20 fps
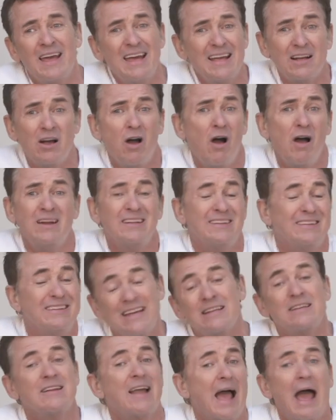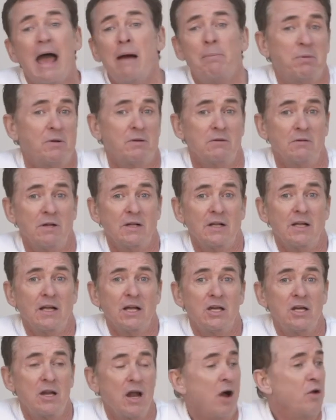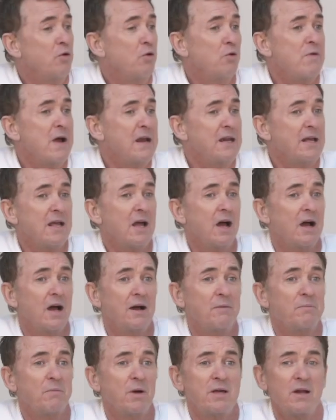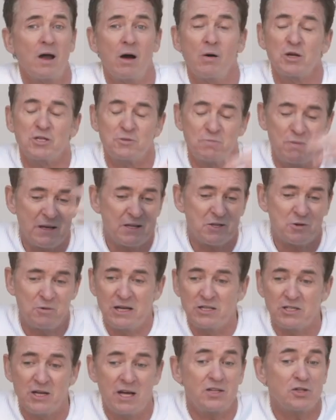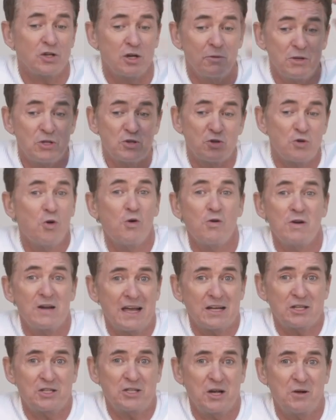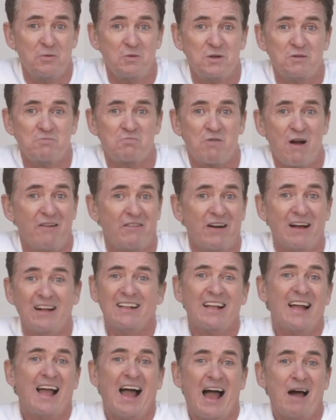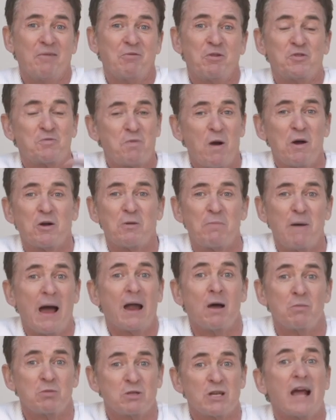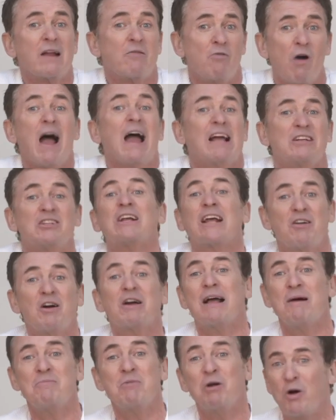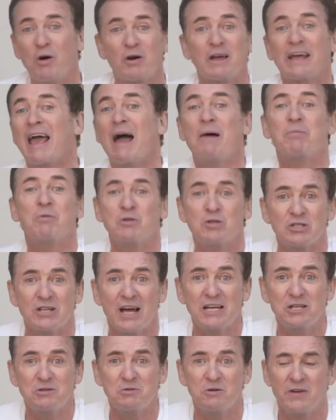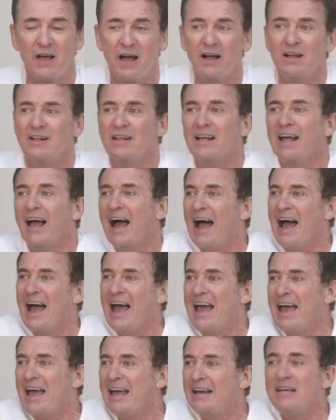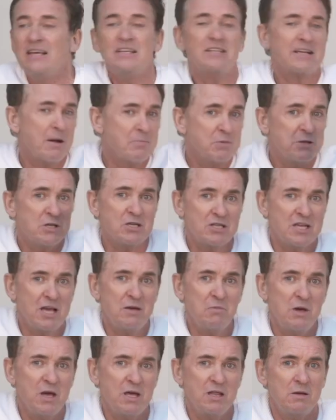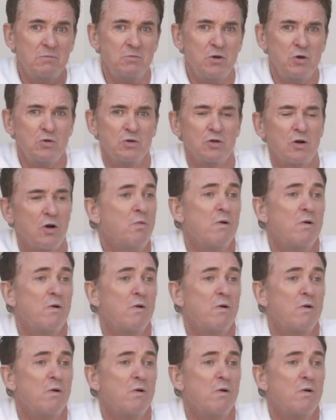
It kind of didn't happen, you know. And already, um, you know, I speak to AJ. He's going to be touring next year with his brother, and we spoke about. It, and I'm saying, right, AJ, can I come along and get up on stage with you? And he's coming to see me in the musical.